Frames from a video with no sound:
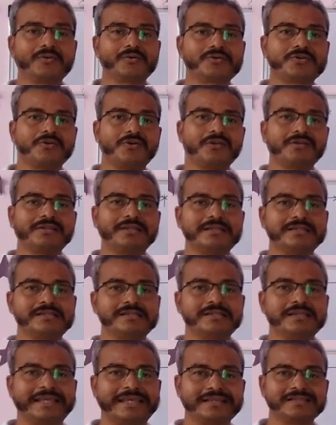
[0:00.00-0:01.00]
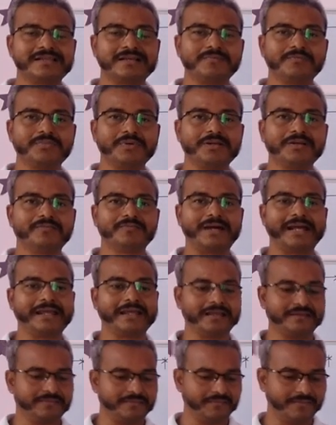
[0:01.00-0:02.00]
to solve this example
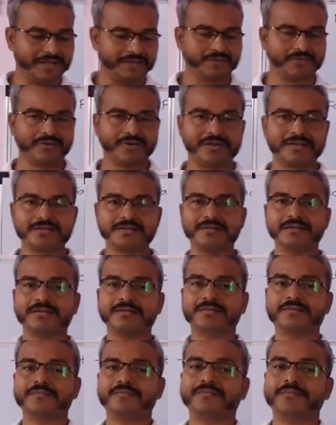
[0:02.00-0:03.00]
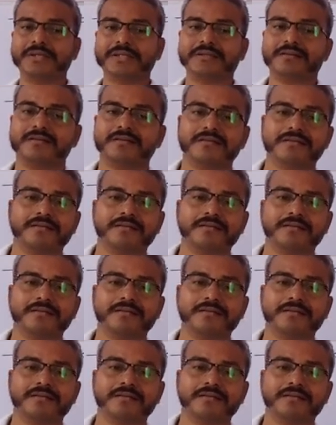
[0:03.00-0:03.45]
by factorization method.